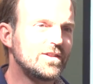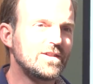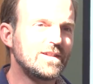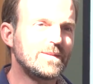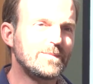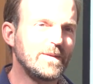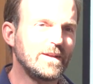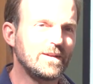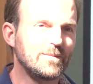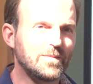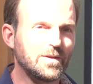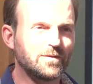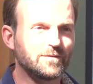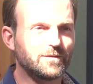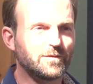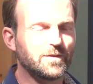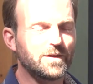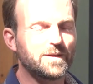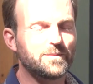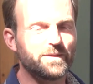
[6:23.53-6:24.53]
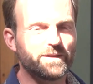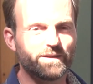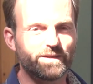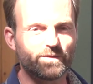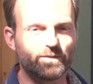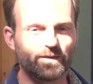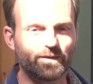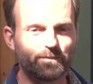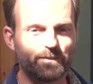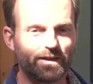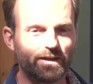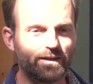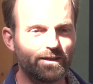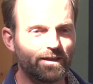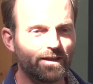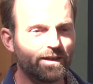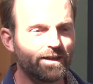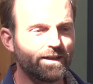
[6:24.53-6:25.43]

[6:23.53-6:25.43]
She spent about 40 minutes with me,